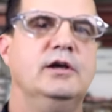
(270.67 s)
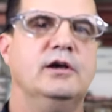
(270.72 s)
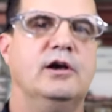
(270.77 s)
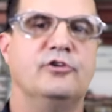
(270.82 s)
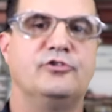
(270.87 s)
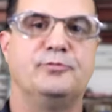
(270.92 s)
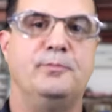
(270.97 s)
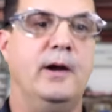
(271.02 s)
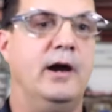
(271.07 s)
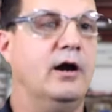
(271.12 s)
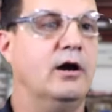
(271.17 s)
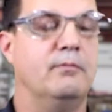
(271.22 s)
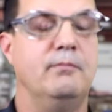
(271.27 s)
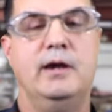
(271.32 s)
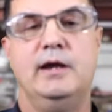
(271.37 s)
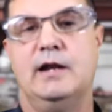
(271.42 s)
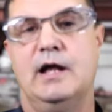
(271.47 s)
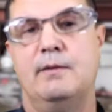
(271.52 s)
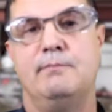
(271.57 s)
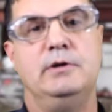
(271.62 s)
A spare
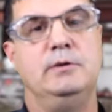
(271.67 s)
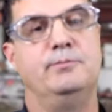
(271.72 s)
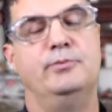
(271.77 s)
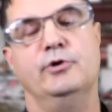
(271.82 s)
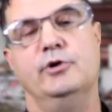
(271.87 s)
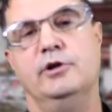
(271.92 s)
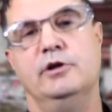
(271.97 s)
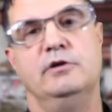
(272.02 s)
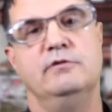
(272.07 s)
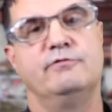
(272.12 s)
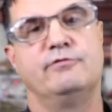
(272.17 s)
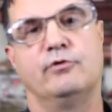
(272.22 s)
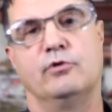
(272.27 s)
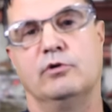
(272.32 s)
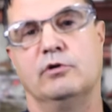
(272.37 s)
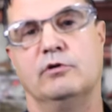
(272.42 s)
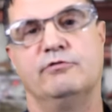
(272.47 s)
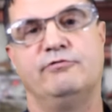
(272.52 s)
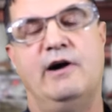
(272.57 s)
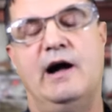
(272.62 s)
may not be put in
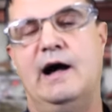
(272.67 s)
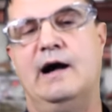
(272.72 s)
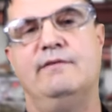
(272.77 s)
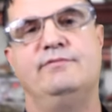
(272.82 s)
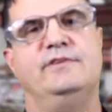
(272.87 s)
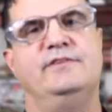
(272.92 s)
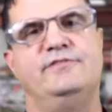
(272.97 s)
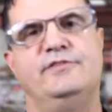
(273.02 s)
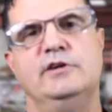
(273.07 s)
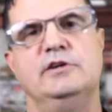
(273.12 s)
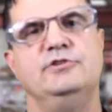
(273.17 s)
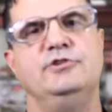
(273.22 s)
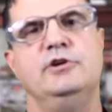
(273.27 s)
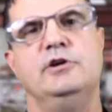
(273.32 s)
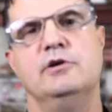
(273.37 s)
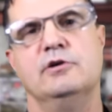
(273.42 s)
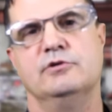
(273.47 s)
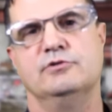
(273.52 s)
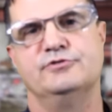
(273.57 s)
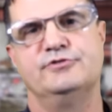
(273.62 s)
for 5 to 10
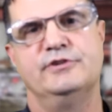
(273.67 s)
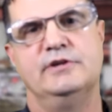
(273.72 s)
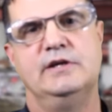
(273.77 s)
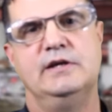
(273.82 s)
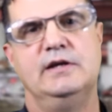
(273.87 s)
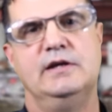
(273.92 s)
years.